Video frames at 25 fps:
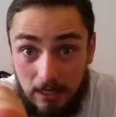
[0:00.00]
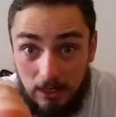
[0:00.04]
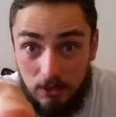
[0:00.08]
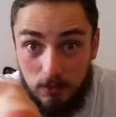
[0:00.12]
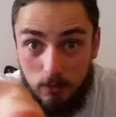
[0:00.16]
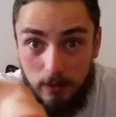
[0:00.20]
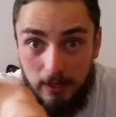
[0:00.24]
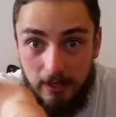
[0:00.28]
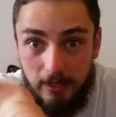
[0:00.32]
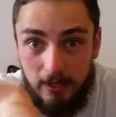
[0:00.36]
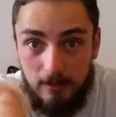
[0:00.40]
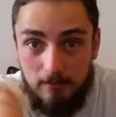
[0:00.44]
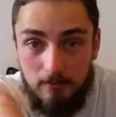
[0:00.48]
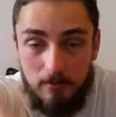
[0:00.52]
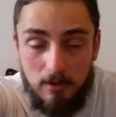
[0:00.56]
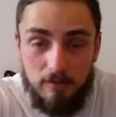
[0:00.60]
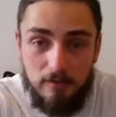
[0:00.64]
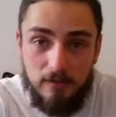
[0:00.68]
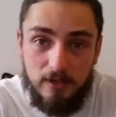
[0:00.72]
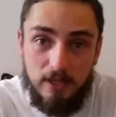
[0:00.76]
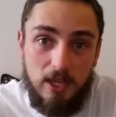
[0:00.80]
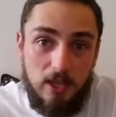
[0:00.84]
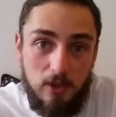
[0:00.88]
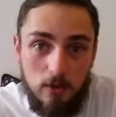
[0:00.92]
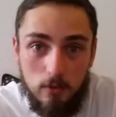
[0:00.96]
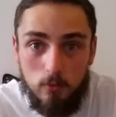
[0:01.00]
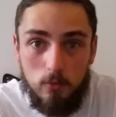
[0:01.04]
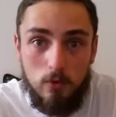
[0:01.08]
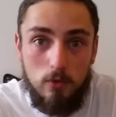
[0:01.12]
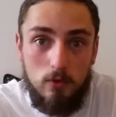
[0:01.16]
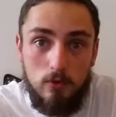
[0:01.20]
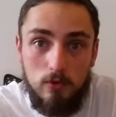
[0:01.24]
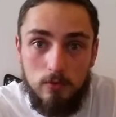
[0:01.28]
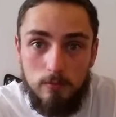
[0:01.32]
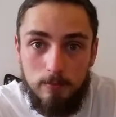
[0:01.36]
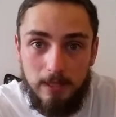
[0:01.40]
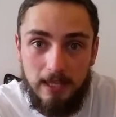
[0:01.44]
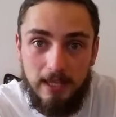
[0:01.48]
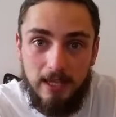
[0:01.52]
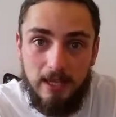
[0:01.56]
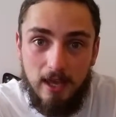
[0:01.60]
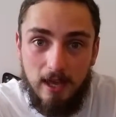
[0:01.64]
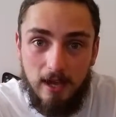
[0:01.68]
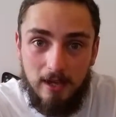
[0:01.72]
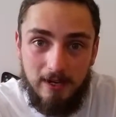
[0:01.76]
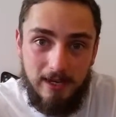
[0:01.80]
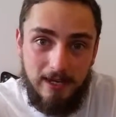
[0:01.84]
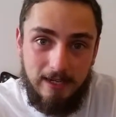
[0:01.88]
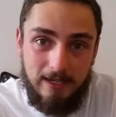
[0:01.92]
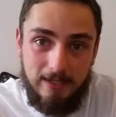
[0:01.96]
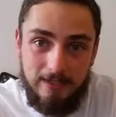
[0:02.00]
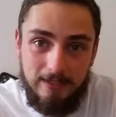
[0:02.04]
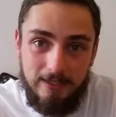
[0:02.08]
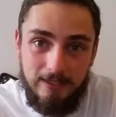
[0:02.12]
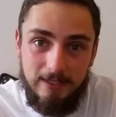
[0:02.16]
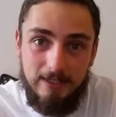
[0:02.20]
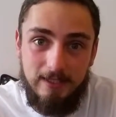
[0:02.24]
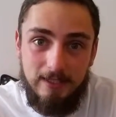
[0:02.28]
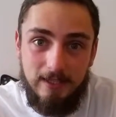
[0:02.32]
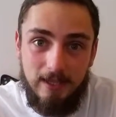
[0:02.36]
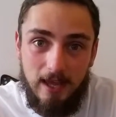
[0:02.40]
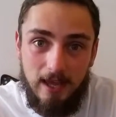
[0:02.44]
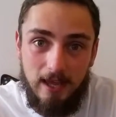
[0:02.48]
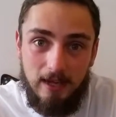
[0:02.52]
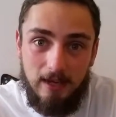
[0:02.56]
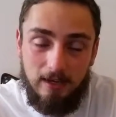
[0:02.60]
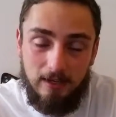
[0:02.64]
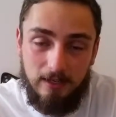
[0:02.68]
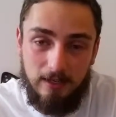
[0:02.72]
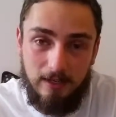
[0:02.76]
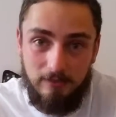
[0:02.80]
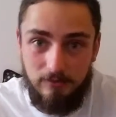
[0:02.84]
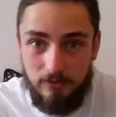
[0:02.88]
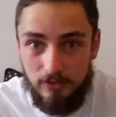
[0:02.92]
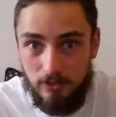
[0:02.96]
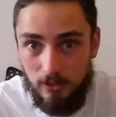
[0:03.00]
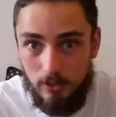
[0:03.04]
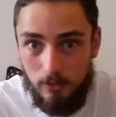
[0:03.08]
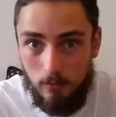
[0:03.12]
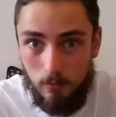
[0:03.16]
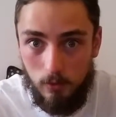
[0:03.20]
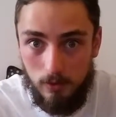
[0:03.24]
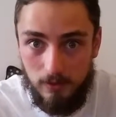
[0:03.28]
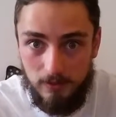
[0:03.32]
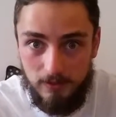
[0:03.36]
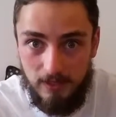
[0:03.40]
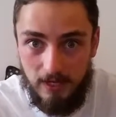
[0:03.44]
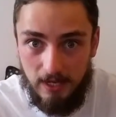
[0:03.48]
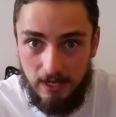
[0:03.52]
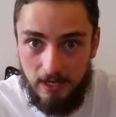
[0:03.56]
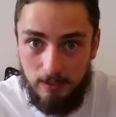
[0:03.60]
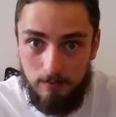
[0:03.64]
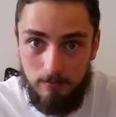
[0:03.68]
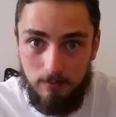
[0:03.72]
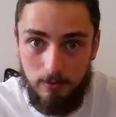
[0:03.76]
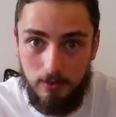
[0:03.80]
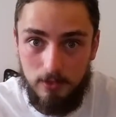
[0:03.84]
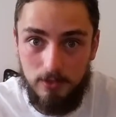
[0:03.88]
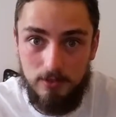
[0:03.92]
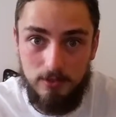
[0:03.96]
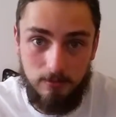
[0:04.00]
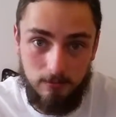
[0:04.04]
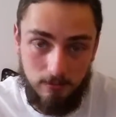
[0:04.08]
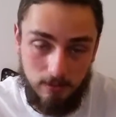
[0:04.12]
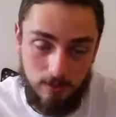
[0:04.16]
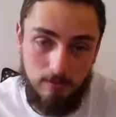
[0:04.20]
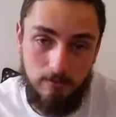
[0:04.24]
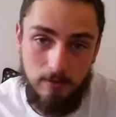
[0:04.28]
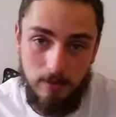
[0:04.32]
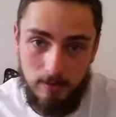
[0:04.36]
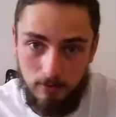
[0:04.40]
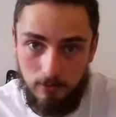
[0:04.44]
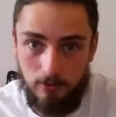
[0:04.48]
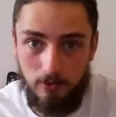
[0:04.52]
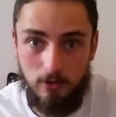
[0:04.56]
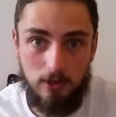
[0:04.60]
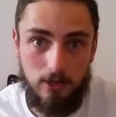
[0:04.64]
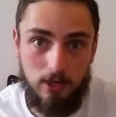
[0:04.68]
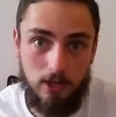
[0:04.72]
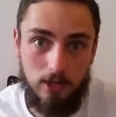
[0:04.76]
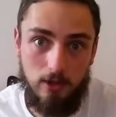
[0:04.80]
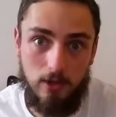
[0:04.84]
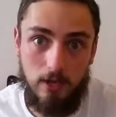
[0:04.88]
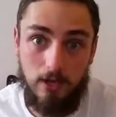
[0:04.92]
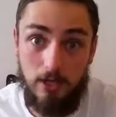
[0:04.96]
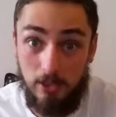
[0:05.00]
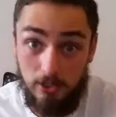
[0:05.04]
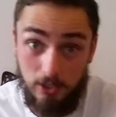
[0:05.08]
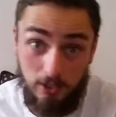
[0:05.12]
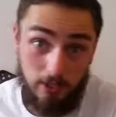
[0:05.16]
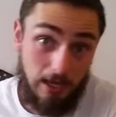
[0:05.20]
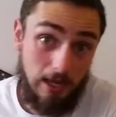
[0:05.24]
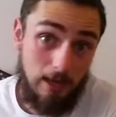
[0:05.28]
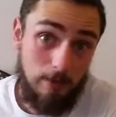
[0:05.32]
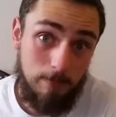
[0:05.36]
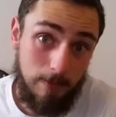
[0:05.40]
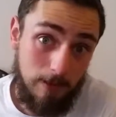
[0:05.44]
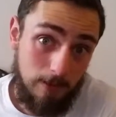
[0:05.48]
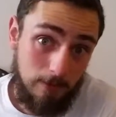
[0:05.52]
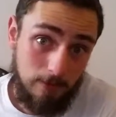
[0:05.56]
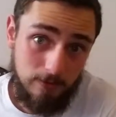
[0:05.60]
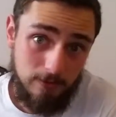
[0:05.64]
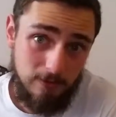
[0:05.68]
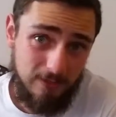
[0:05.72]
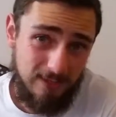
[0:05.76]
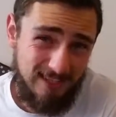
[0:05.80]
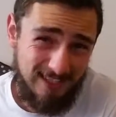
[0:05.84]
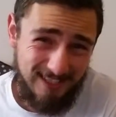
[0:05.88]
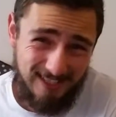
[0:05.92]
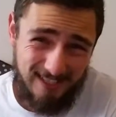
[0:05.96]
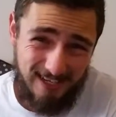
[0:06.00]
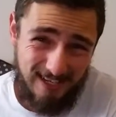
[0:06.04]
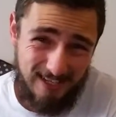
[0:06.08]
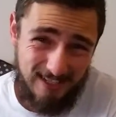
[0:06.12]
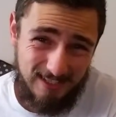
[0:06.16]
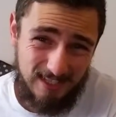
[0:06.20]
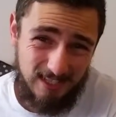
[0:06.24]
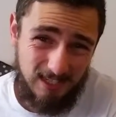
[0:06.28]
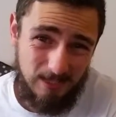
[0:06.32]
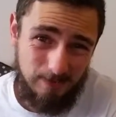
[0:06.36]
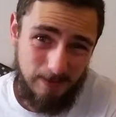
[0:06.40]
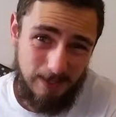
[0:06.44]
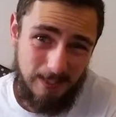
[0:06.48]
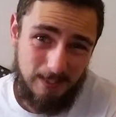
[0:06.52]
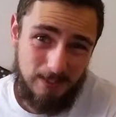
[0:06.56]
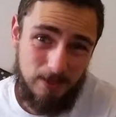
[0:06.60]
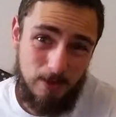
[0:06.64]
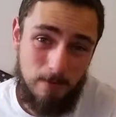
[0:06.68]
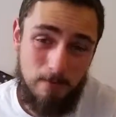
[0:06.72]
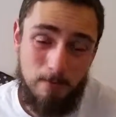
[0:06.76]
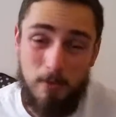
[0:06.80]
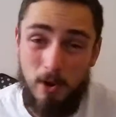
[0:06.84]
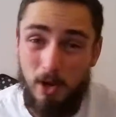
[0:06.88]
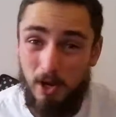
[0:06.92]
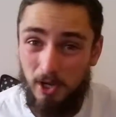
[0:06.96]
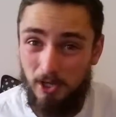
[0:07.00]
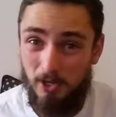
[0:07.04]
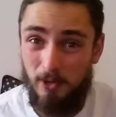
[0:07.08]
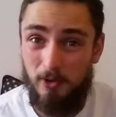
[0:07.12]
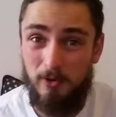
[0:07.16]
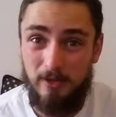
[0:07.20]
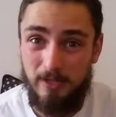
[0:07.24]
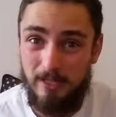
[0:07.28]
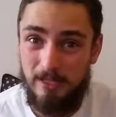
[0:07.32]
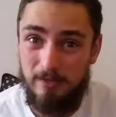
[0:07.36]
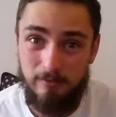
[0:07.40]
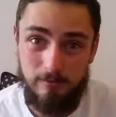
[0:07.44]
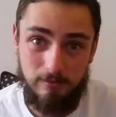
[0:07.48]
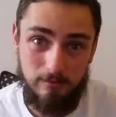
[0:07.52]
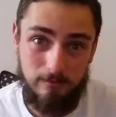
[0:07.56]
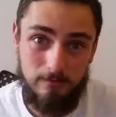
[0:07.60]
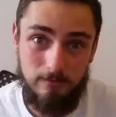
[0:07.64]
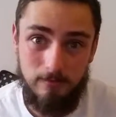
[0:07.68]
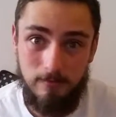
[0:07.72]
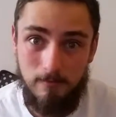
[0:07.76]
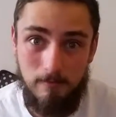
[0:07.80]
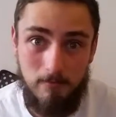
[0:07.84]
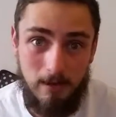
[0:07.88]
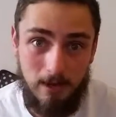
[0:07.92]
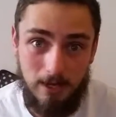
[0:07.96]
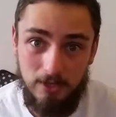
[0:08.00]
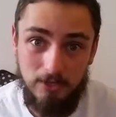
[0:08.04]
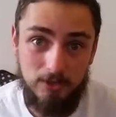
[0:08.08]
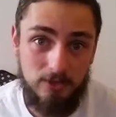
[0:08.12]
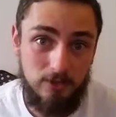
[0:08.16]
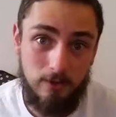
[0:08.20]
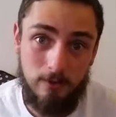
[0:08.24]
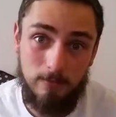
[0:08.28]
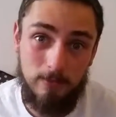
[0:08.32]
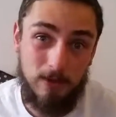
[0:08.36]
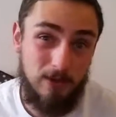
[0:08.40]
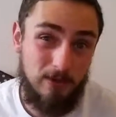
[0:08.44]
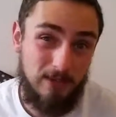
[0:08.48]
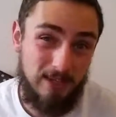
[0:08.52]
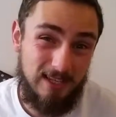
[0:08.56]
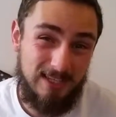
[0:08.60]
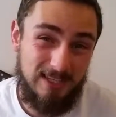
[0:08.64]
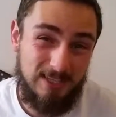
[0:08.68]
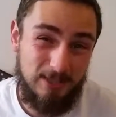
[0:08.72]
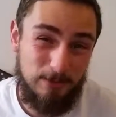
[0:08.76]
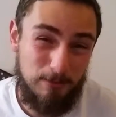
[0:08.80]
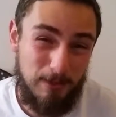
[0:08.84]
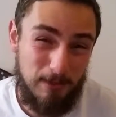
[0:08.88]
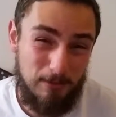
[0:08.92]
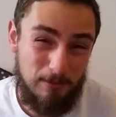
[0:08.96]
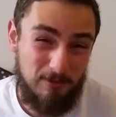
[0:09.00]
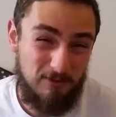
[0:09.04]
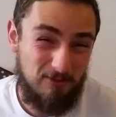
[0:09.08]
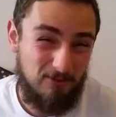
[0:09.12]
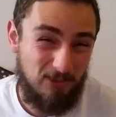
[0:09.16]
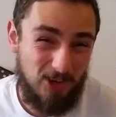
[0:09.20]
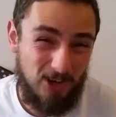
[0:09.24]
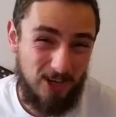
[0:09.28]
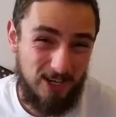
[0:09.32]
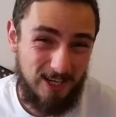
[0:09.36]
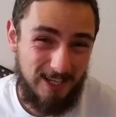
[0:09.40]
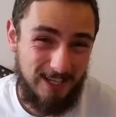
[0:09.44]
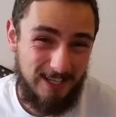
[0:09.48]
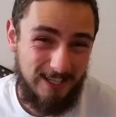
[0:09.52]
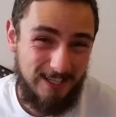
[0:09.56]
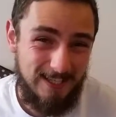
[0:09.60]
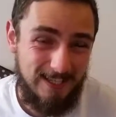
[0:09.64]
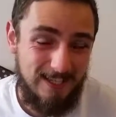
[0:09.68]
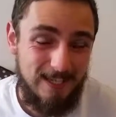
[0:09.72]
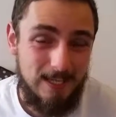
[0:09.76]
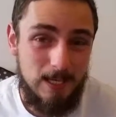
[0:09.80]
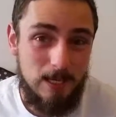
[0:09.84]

Next week, my video will be unedited, and I'm going to have to do it in one take because I'm going to be in Morocco, and I don't know how bad the internet's going to be, so I might not even manage to upload it until maybe Friday.